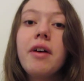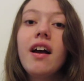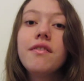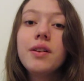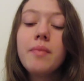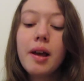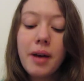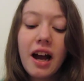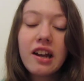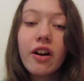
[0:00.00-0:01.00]
I have one in my
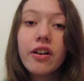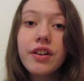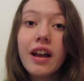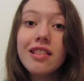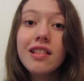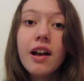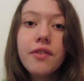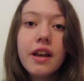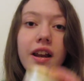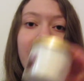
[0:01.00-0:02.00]
backyard and I love
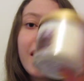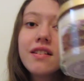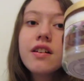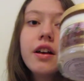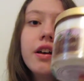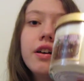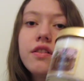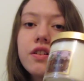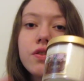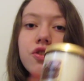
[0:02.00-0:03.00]
it and
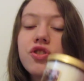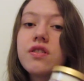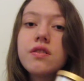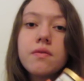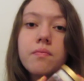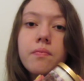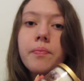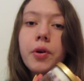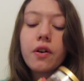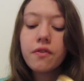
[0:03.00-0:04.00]
this is just
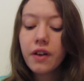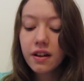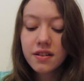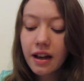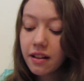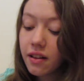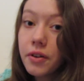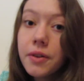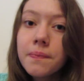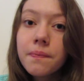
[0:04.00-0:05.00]
perfect. I
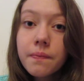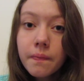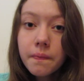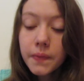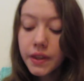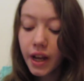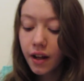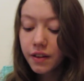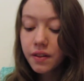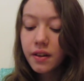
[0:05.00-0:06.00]
love it.
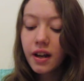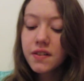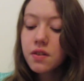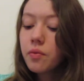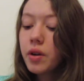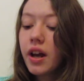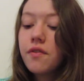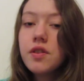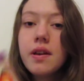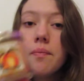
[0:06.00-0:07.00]
And then the next one would
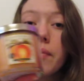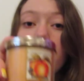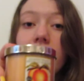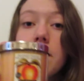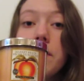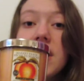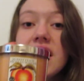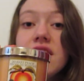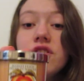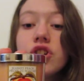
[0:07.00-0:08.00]
have to be Market
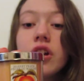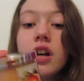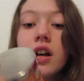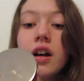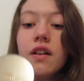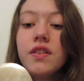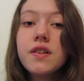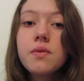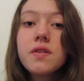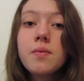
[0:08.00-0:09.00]
Peach.
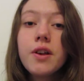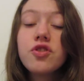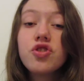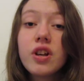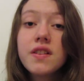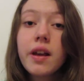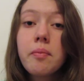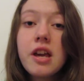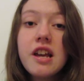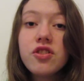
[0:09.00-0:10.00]
This one smells just like
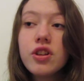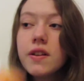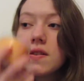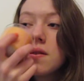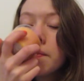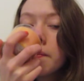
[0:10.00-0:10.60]
peaches.